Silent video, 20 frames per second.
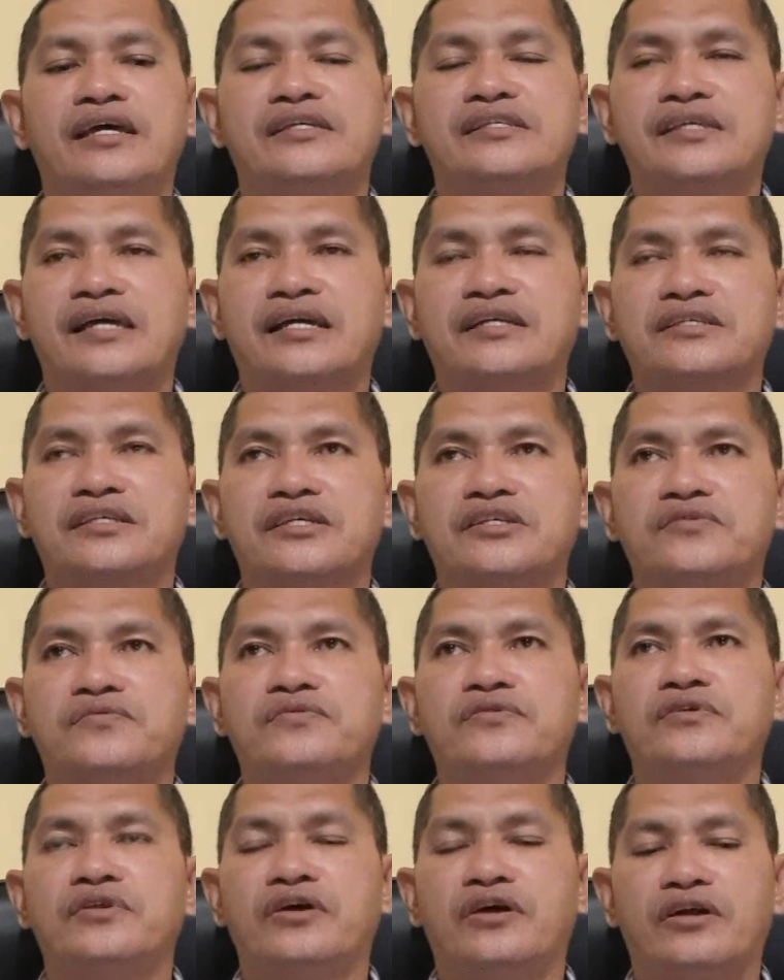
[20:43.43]

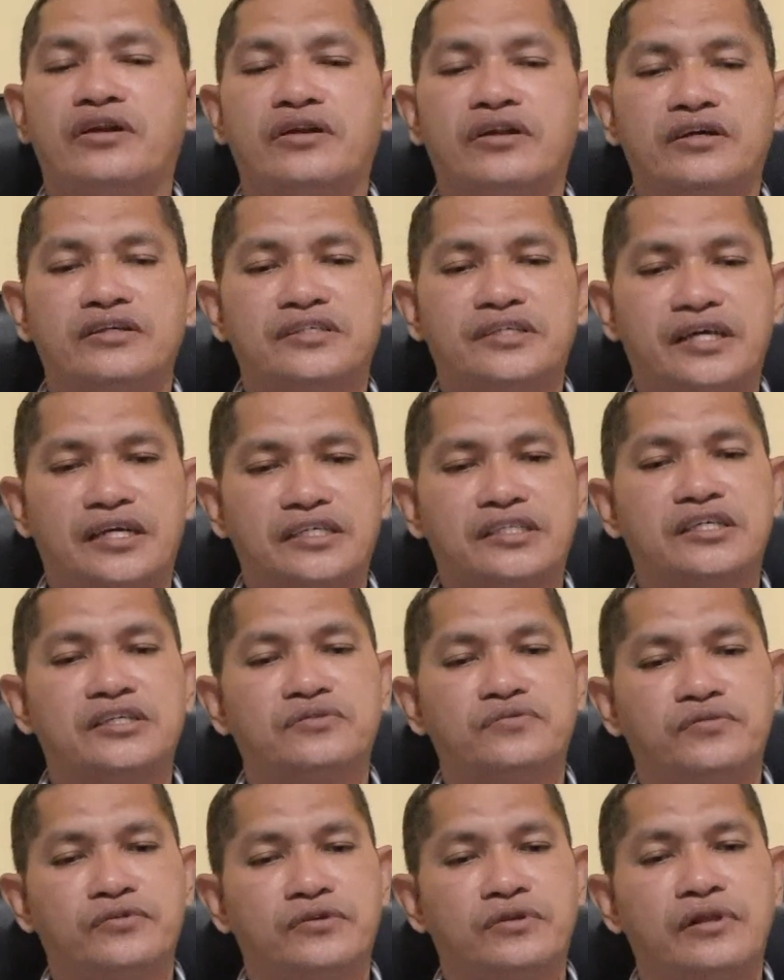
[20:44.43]
successful or not
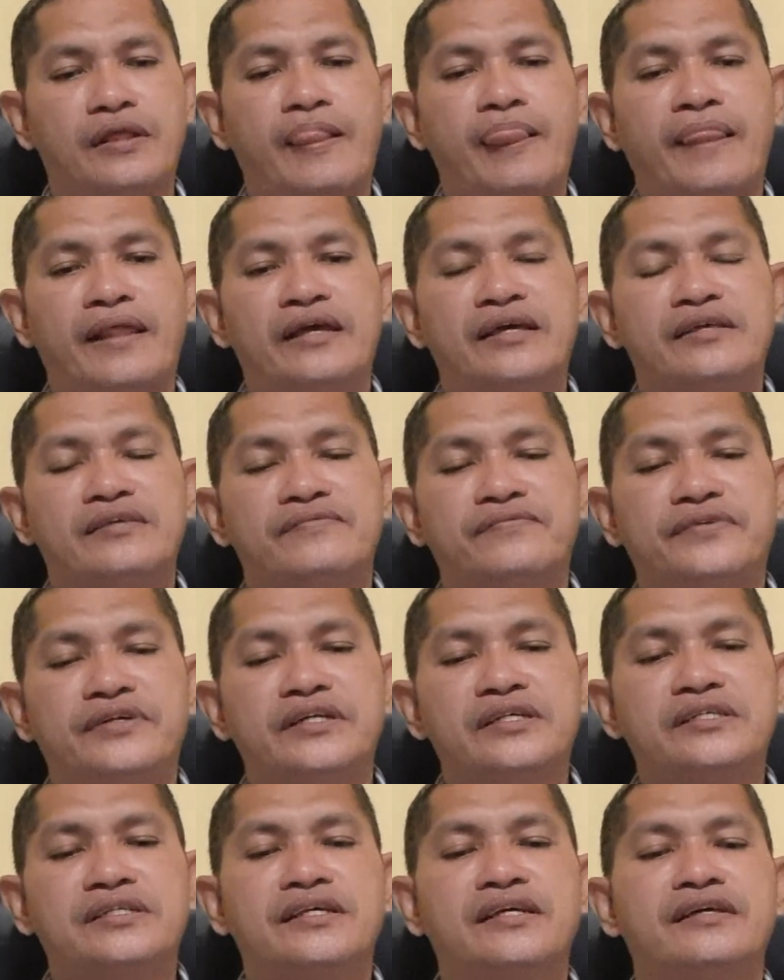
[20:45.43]
successful.
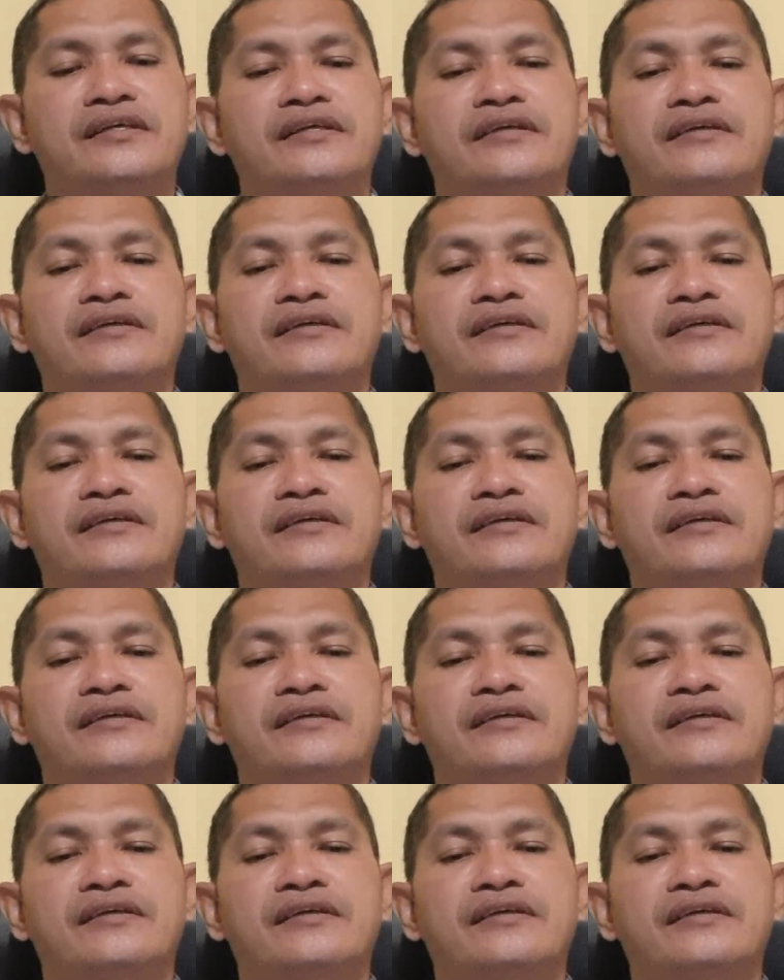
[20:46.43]
First,